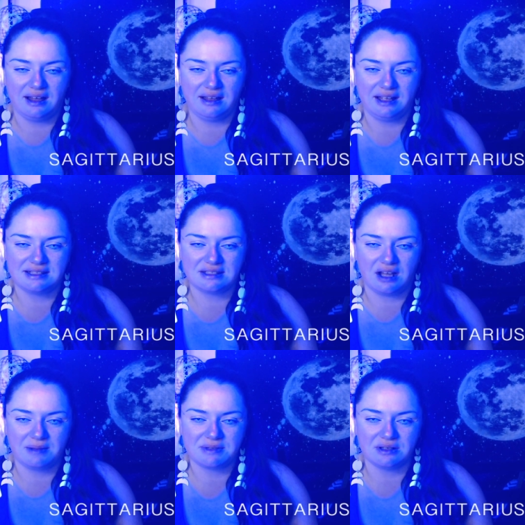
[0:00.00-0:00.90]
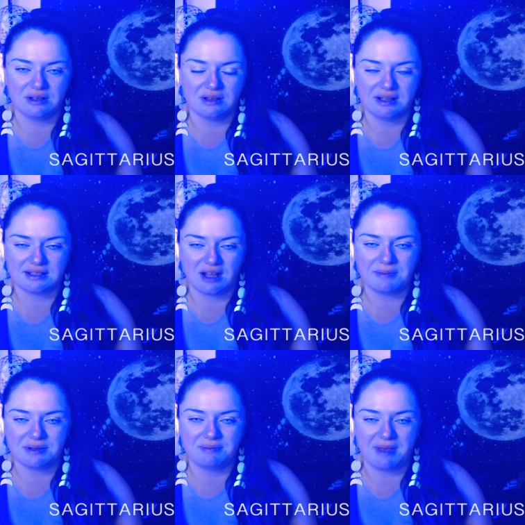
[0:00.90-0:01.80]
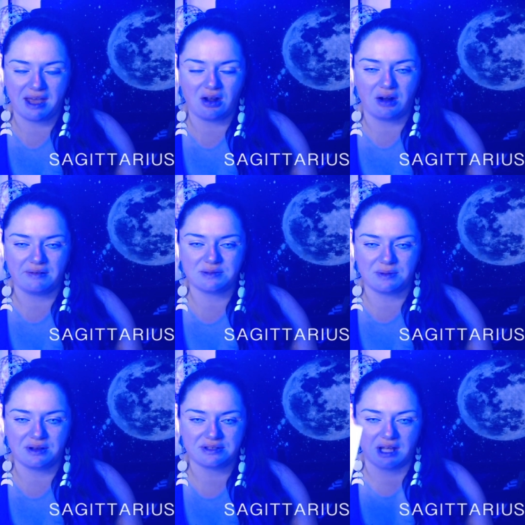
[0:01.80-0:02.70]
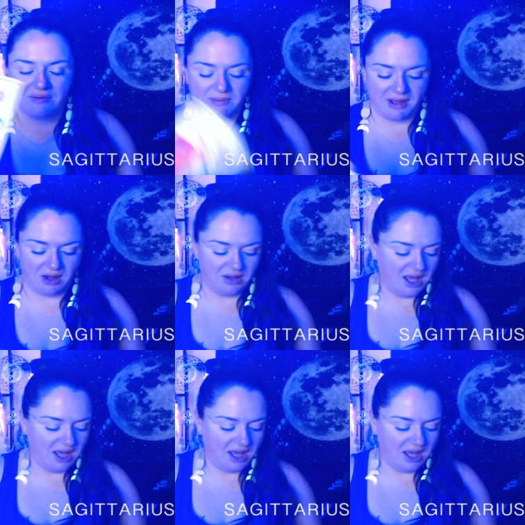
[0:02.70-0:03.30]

it's time to get honest with yourself about